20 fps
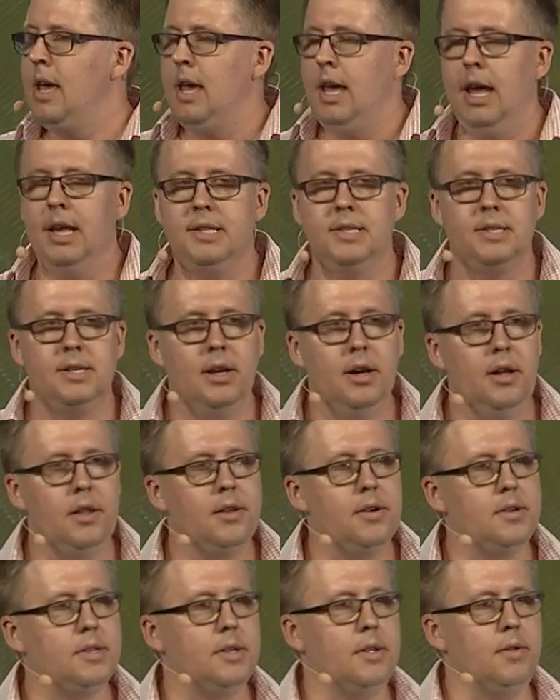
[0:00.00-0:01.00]
it's still,
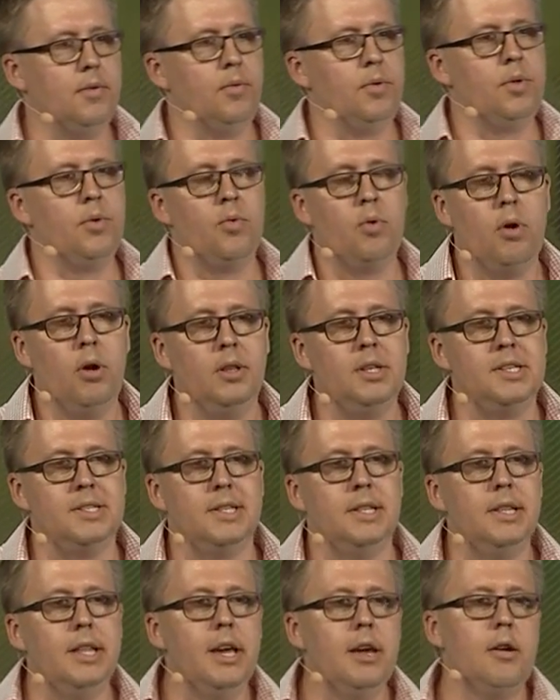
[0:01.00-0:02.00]
the world is
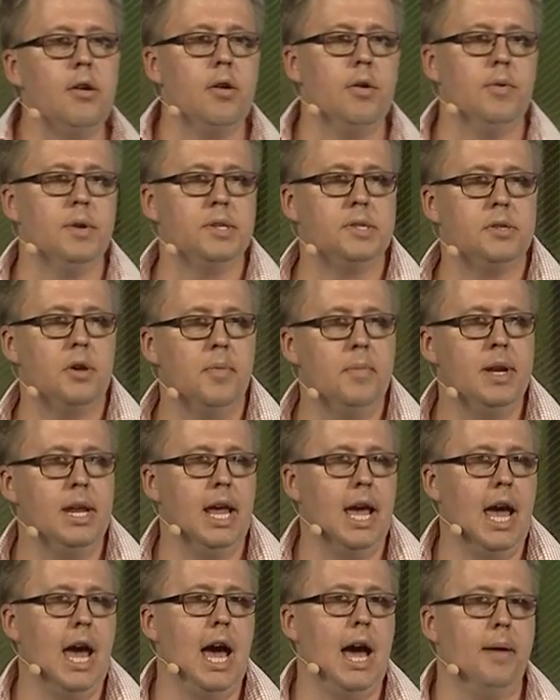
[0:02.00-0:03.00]
littered with so
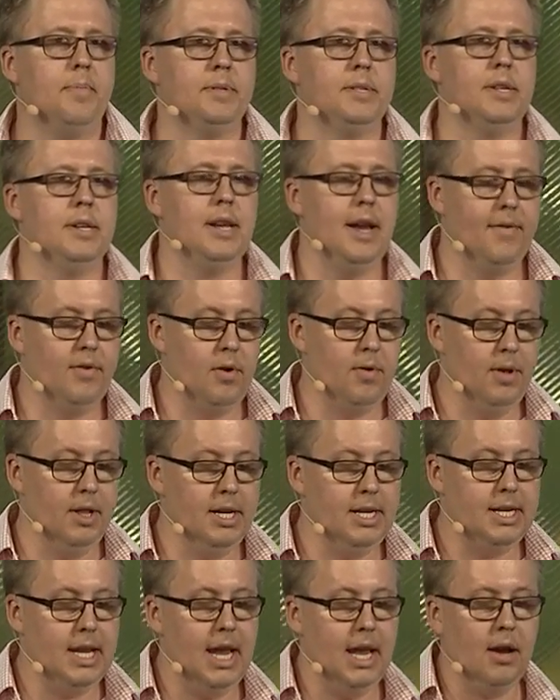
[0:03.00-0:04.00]
many apps that never
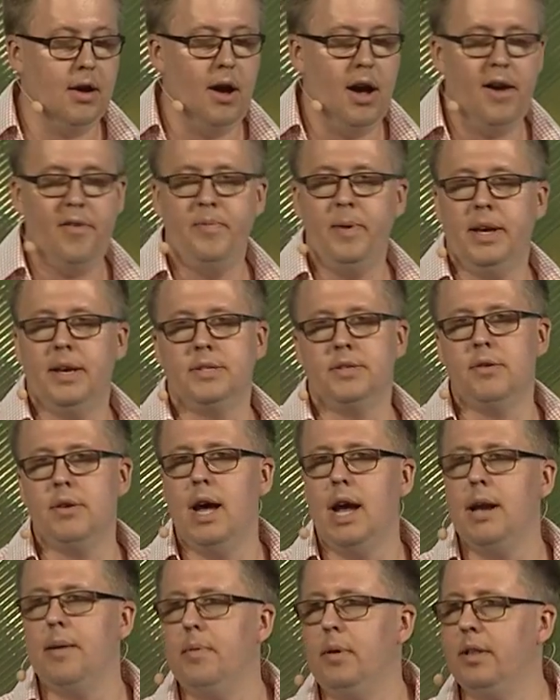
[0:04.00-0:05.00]
really take off because they're
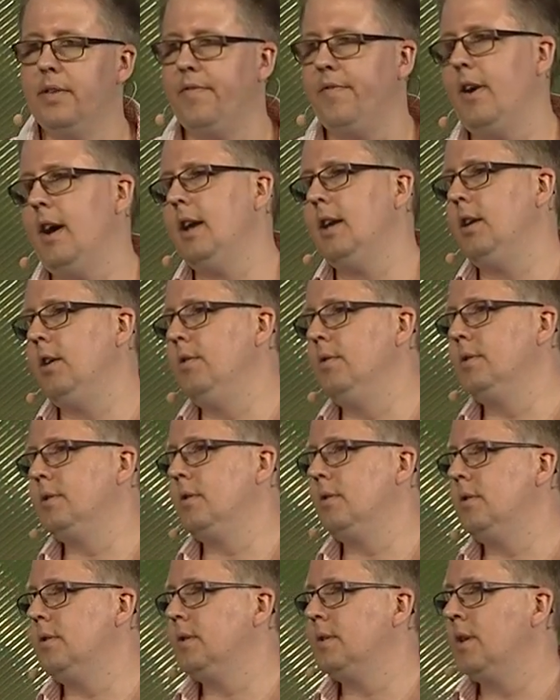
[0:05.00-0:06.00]
not able to find
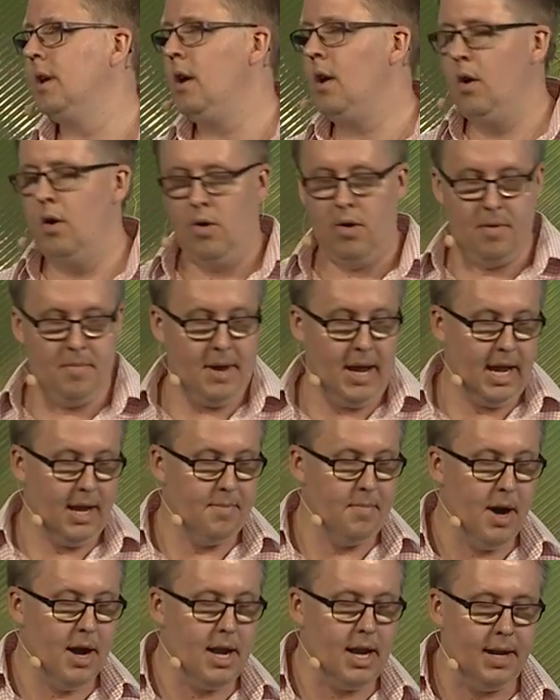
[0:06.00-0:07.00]
users or
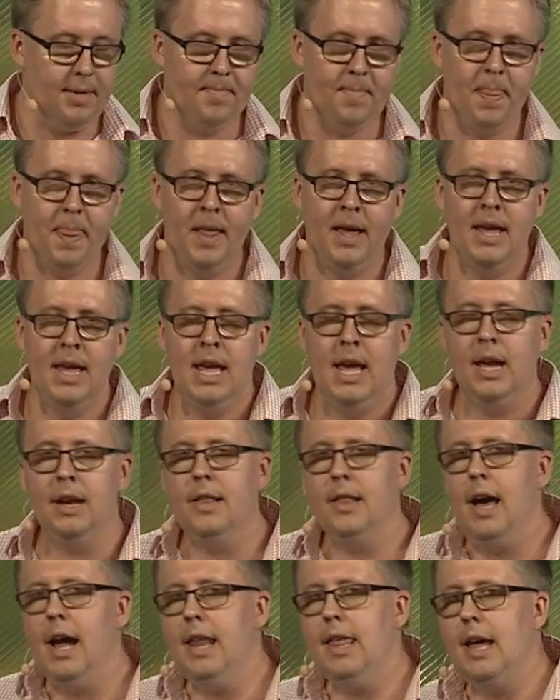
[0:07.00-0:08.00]
make money. And
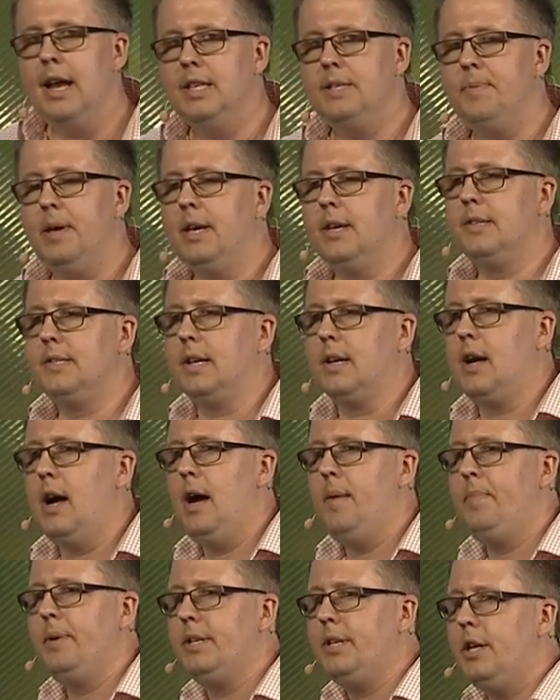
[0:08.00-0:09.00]
a lot of that is because the
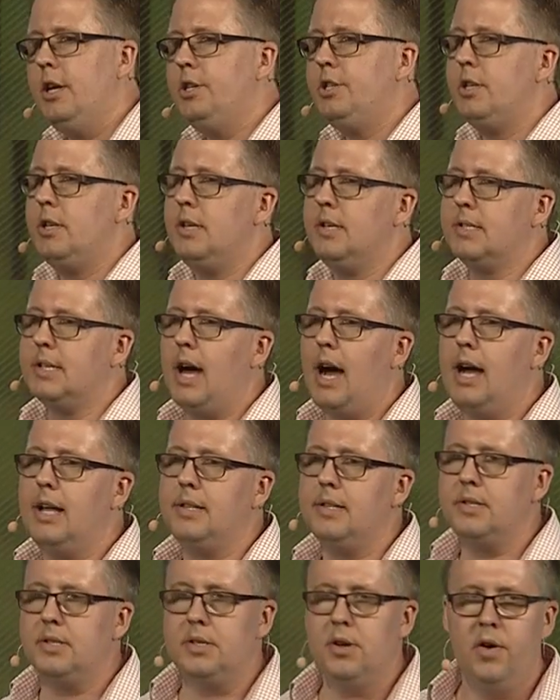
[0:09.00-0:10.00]
competition has
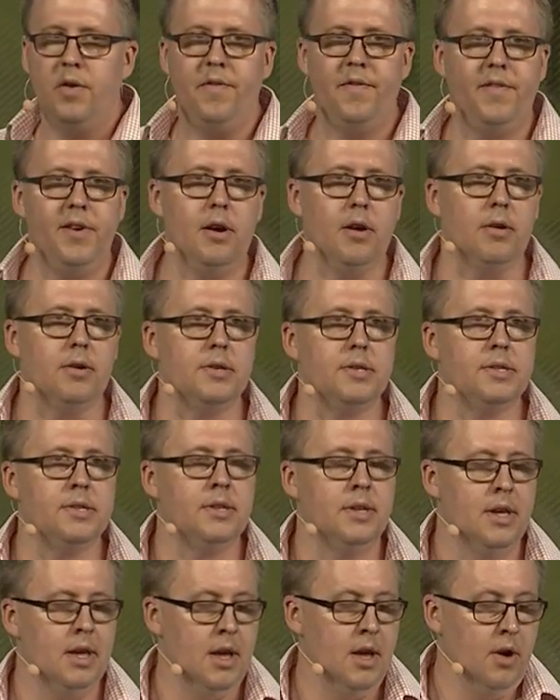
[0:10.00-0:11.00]
gotten so fierce.
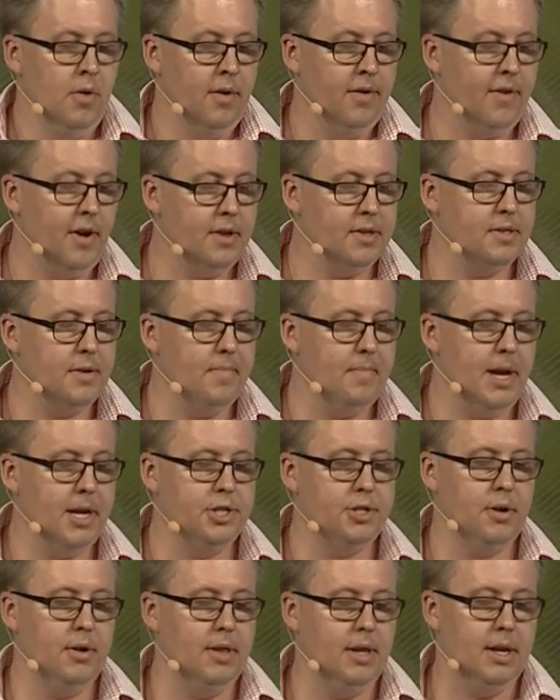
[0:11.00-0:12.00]
We've also
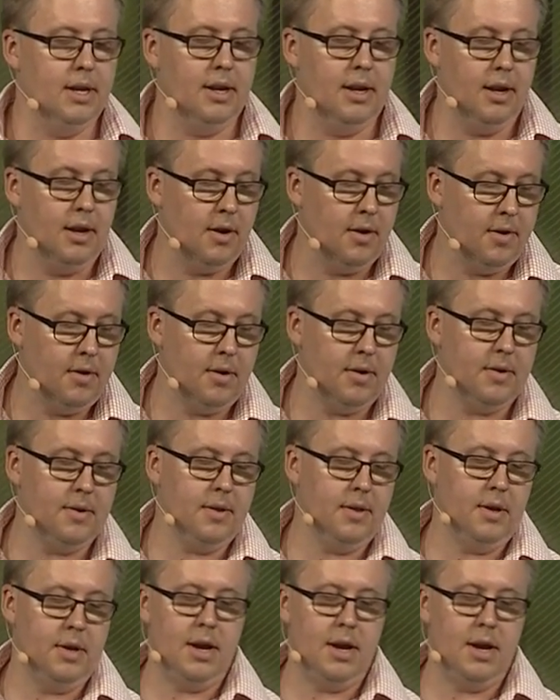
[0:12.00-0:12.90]
measured that, you know, the